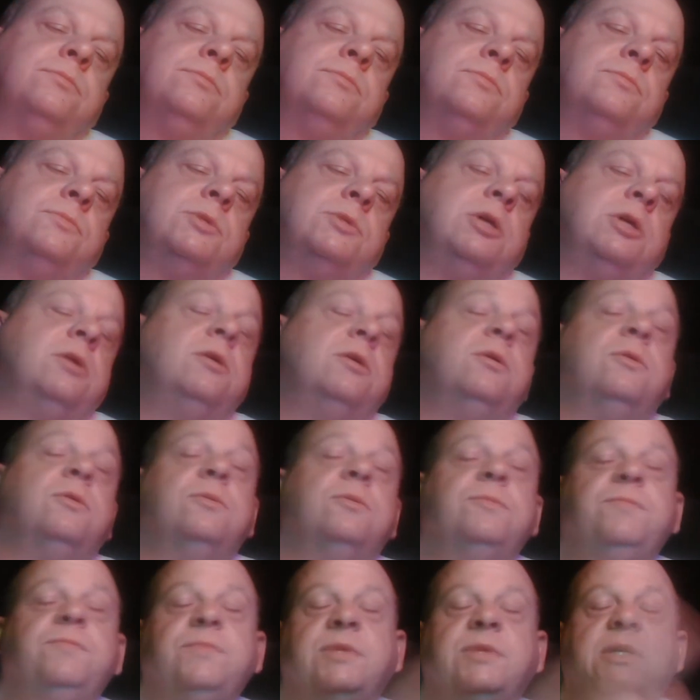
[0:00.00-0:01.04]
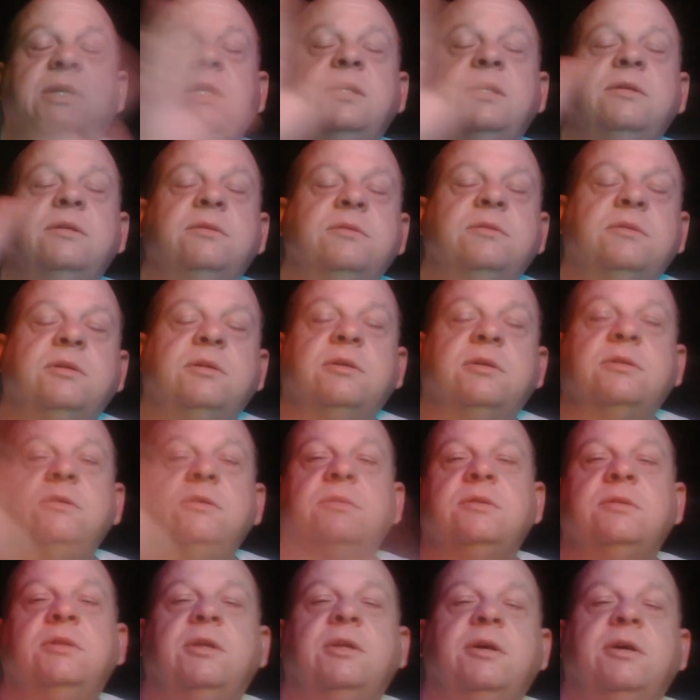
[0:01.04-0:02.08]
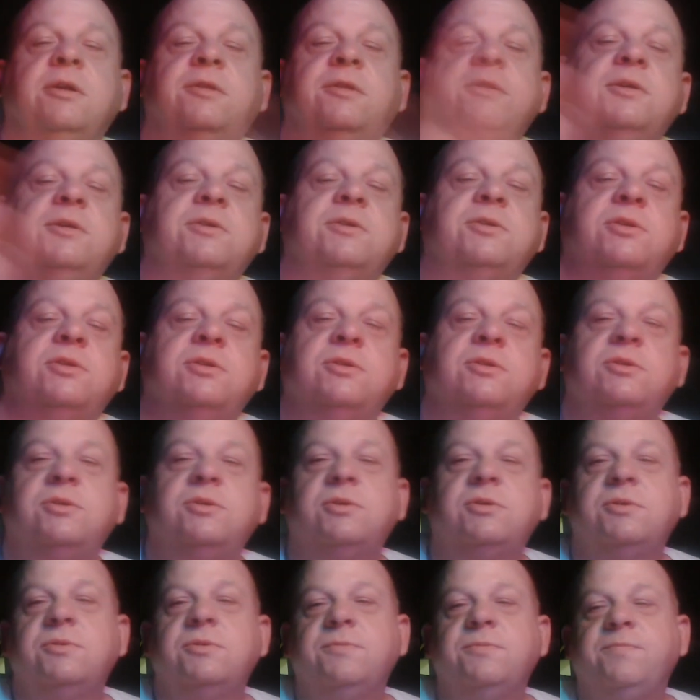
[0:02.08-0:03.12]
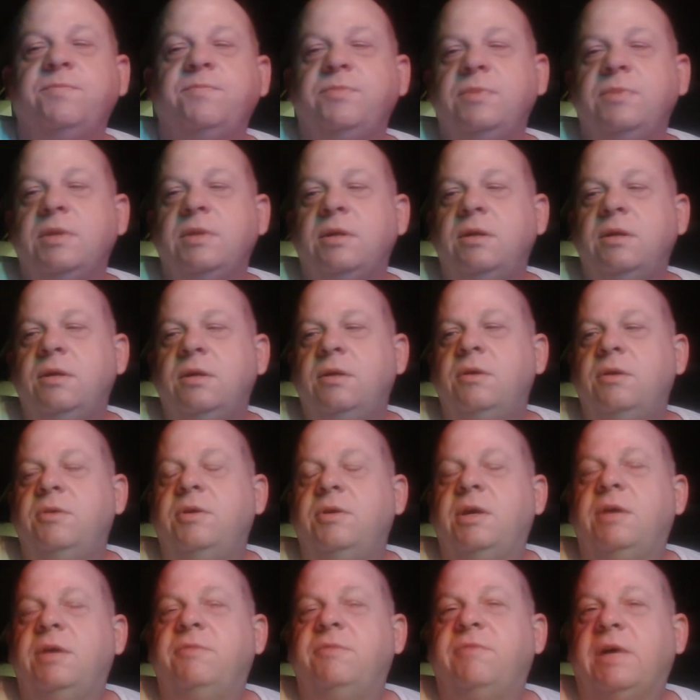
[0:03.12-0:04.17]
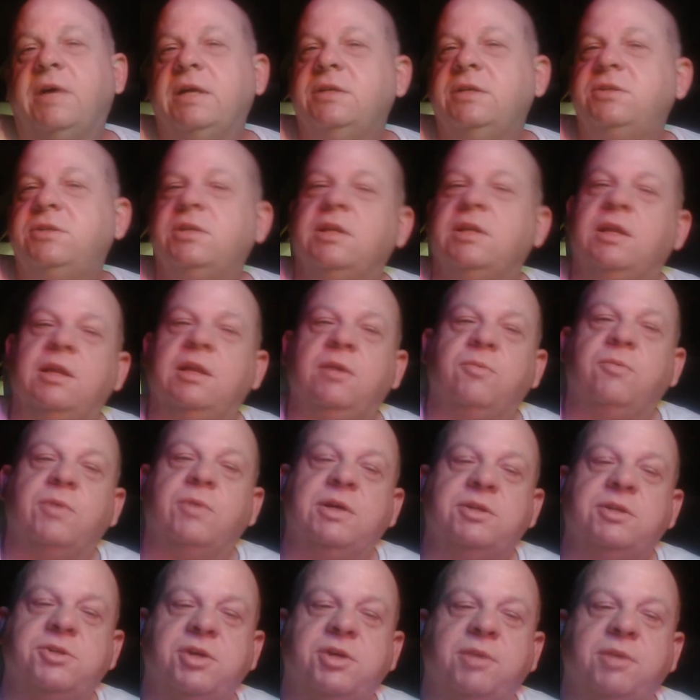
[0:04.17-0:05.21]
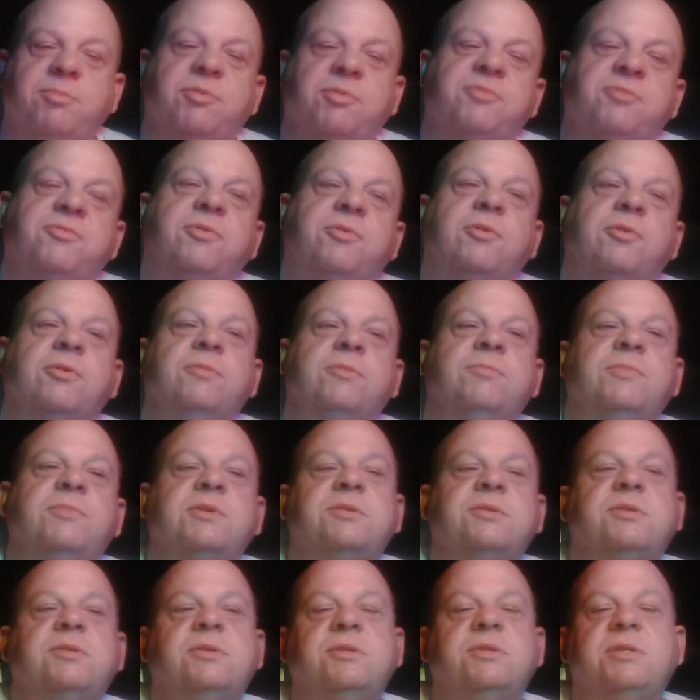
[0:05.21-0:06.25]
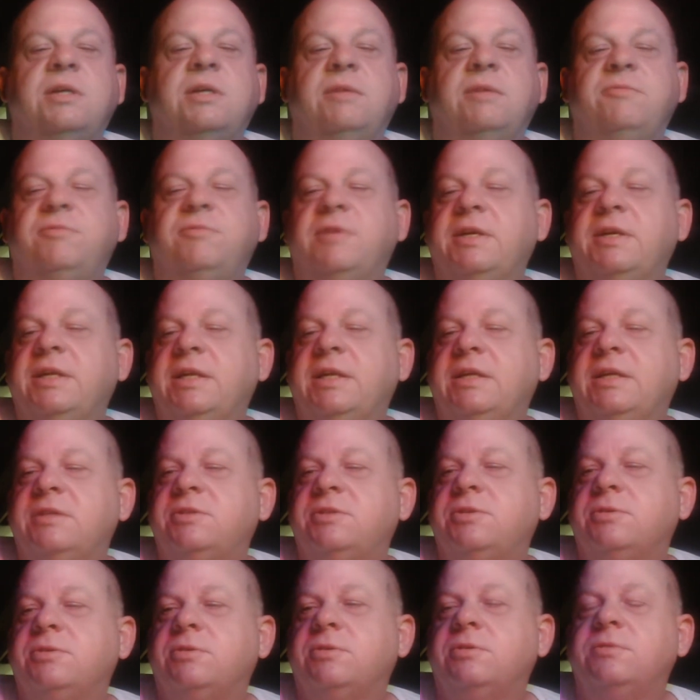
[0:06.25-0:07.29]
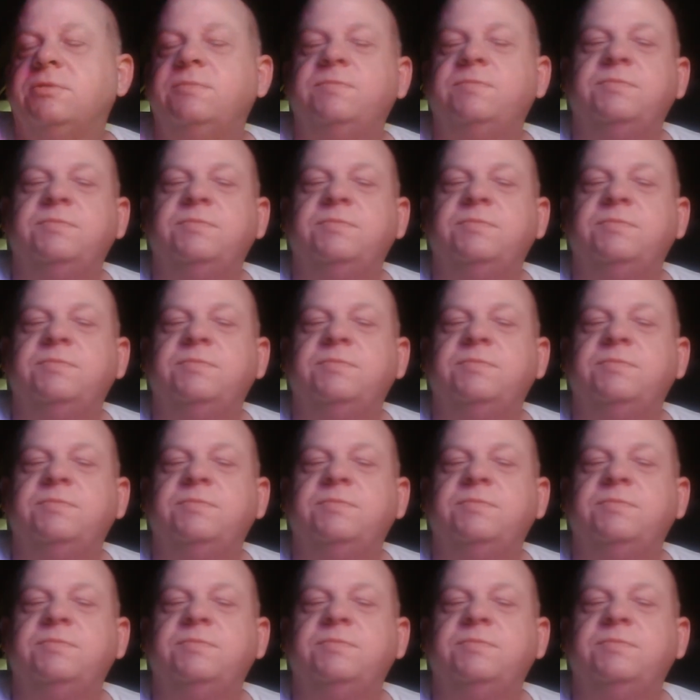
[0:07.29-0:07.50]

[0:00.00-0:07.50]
and look, none of this is advice in any way, shape, or form. This is not financial,